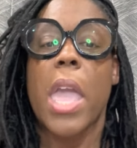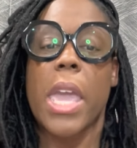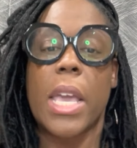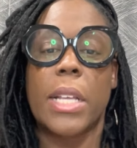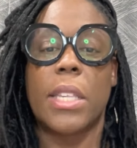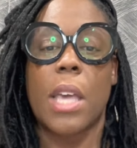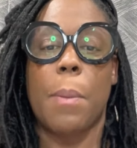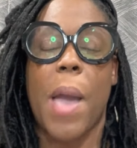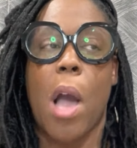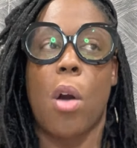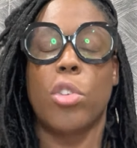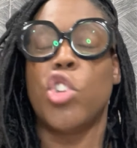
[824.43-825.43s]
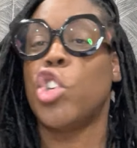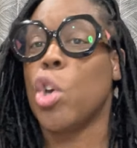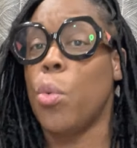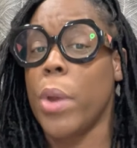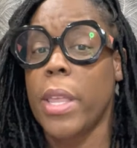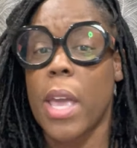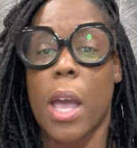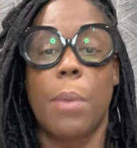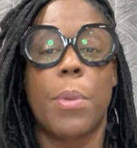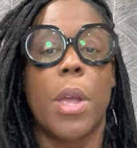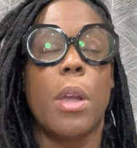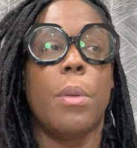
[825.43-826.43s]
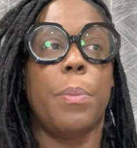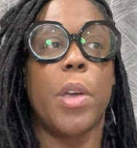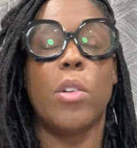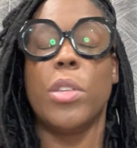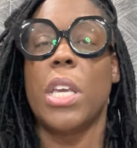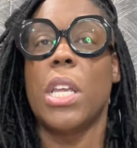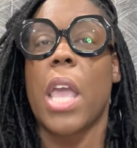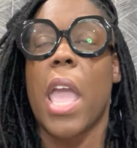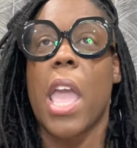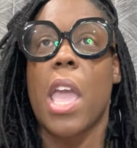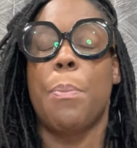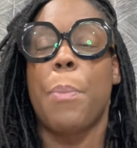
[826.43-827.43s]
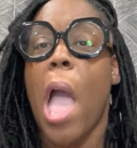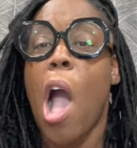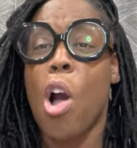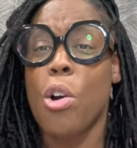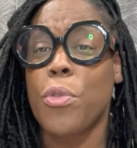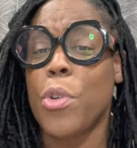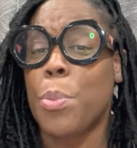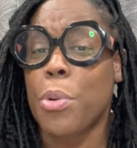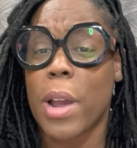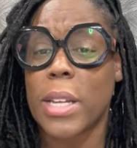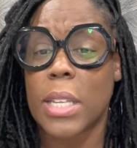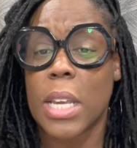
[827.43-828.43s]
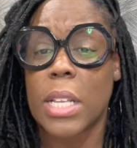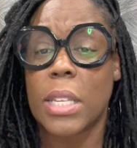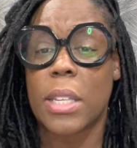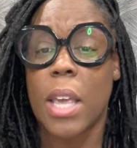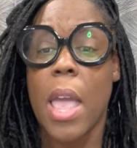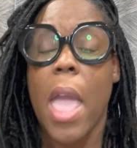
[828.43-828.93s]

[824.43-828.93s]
It's about showing up, building a powerful presence,